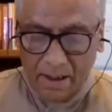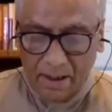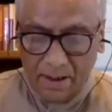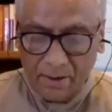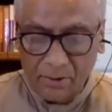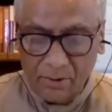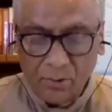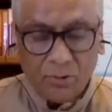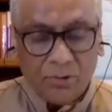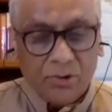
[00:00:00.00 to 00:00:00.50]

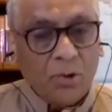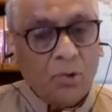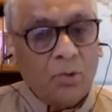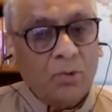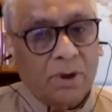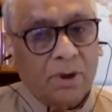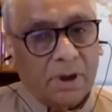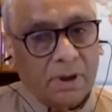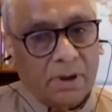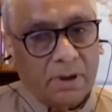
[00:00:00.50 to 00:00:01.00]

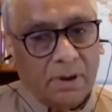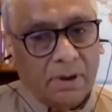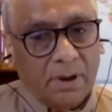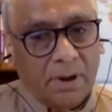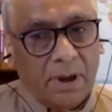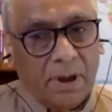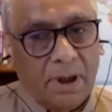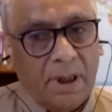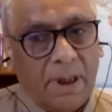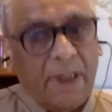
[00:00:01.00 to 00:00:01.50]
Shushrut,
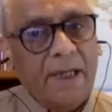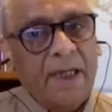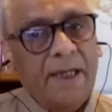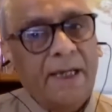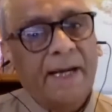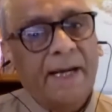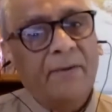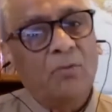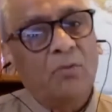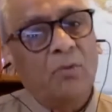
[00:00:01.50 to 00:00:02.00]
he
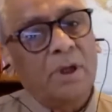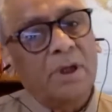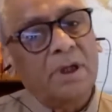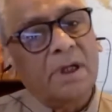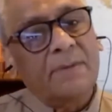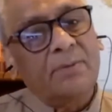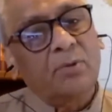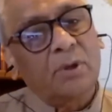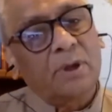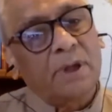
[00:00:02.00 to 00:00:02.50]
gave
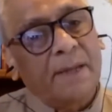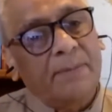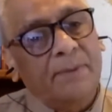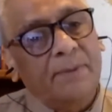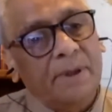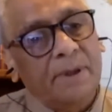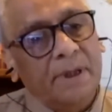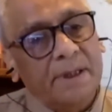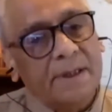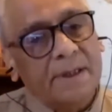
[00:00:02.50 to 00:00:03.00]
wonderful
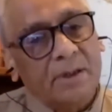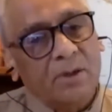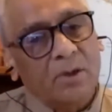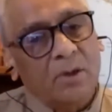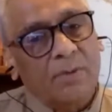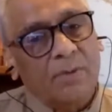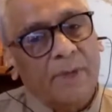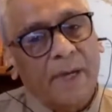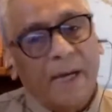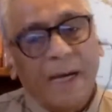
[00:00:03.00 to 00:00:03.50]
definition
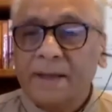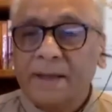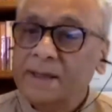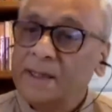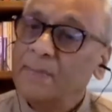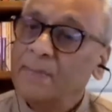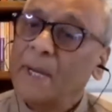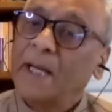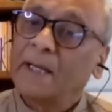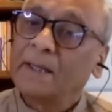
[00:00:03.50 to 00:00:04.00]
of a
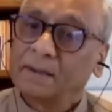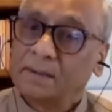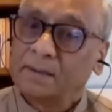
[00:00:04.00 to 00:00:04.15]
healthy man.